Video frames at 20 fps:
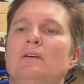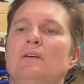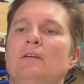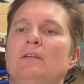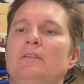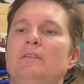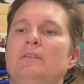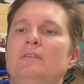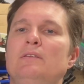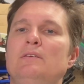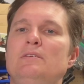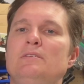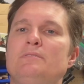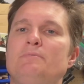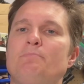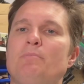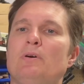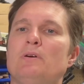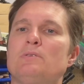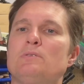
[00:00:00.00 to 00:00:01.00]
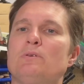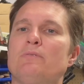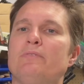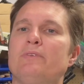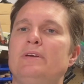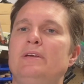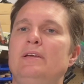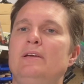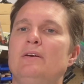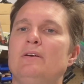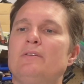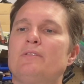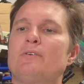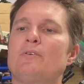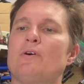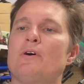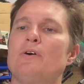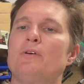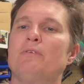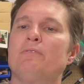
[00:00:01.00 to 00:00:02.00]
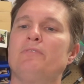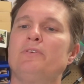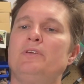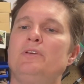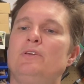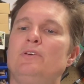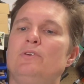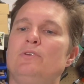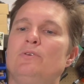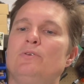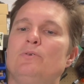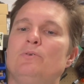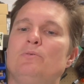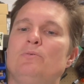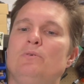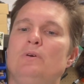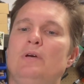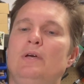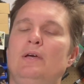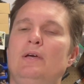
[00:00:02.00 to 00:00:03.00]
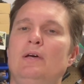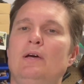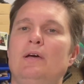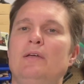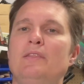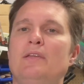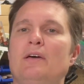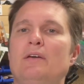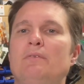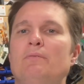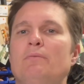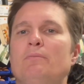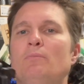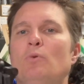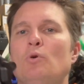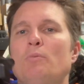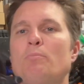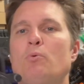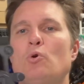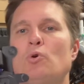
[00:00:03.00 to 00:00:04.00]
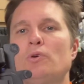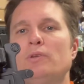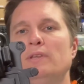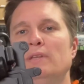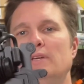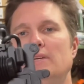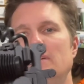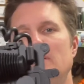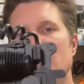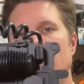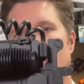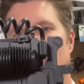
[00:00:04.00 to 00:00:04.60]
And these parts over here, the crown over U. And then more importantly,